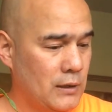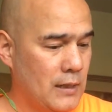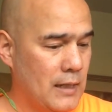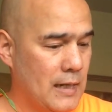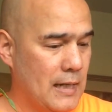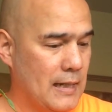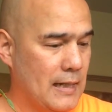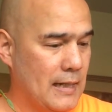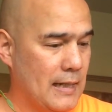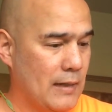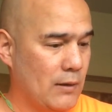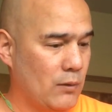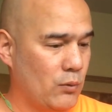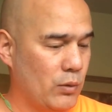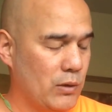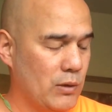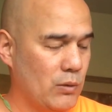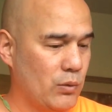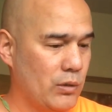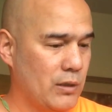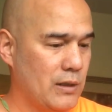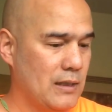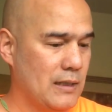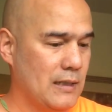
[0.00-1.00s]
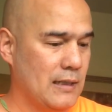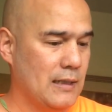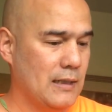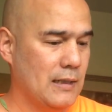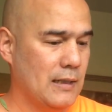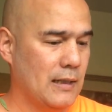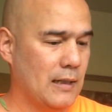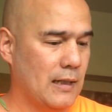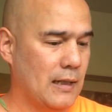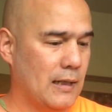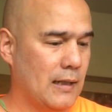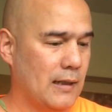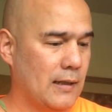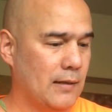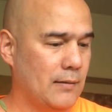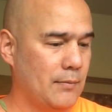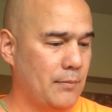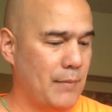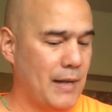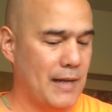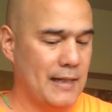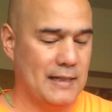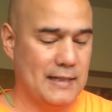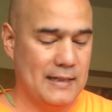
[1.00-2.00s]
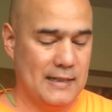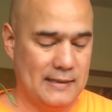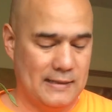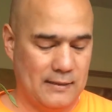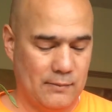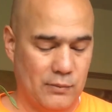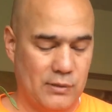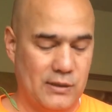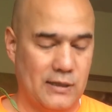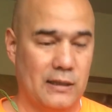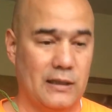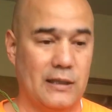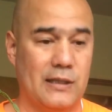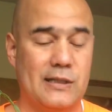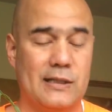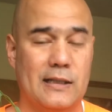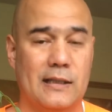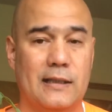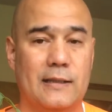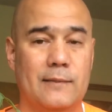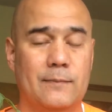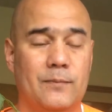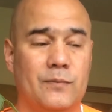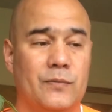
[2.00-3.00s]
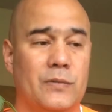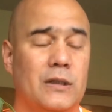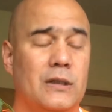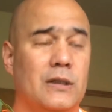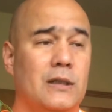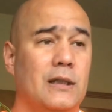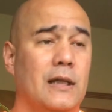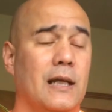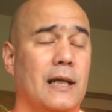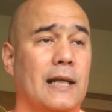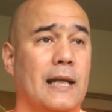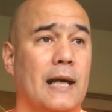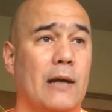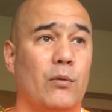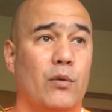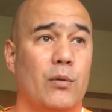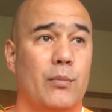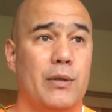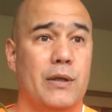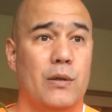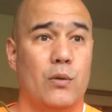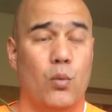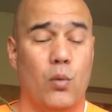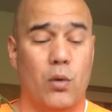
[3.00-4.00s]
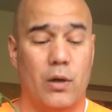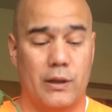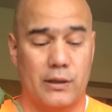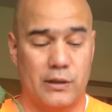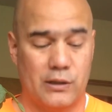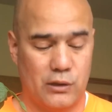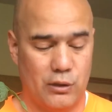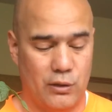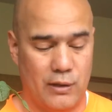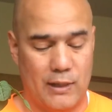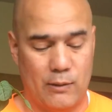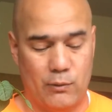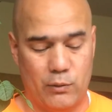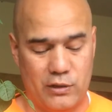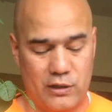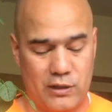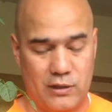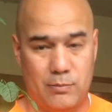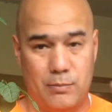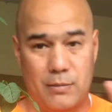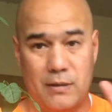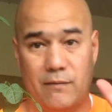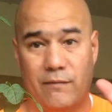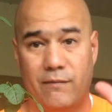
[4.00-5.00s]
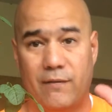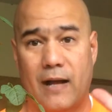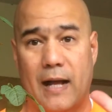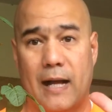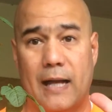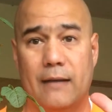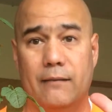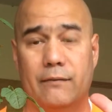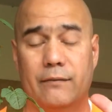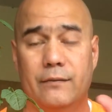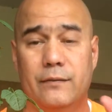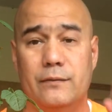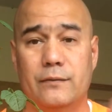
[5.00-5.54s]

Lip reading: And then we would need magnesium salicylate, and that would be 1, so that would just be 5